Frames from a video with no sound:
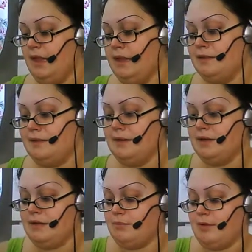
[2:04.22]
And then you
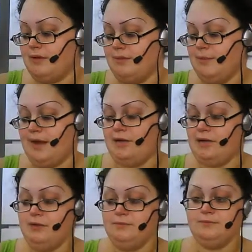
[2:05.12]
need a pressed
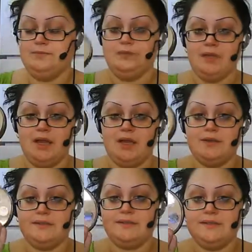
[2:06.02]
powder. I
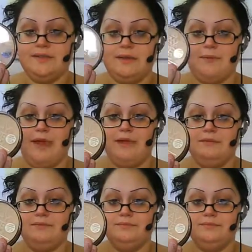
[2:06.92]
use the Stay Matte
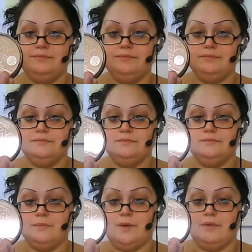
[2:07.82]

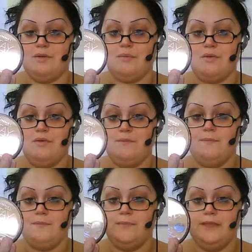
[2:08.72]
by Rimmel.
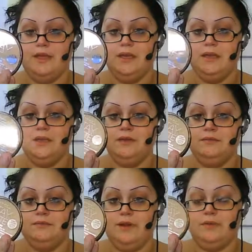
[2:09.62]

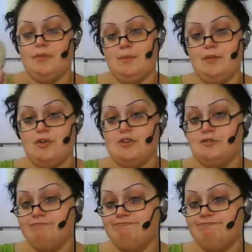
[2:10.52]
I'm a Rimmel girl.